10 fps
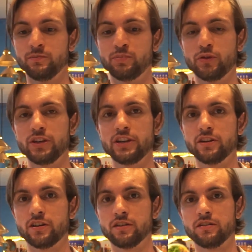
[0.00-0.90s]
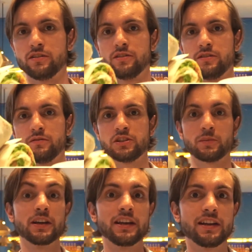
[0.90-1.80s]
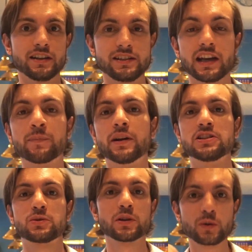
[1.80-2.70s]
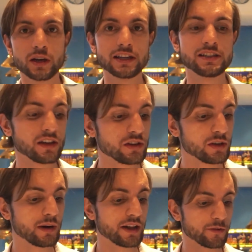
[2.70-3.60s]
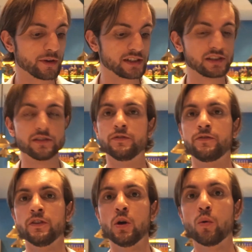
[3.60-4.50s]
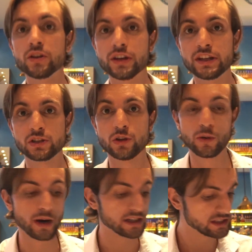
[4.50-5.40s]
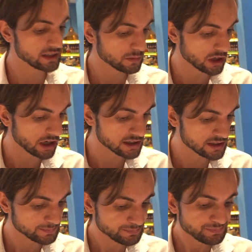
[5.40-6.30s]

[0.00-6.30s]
burrito, which I'm going to eat in a sec, but I just want to quickly tell you about the rest of what you need to know about SIM cards.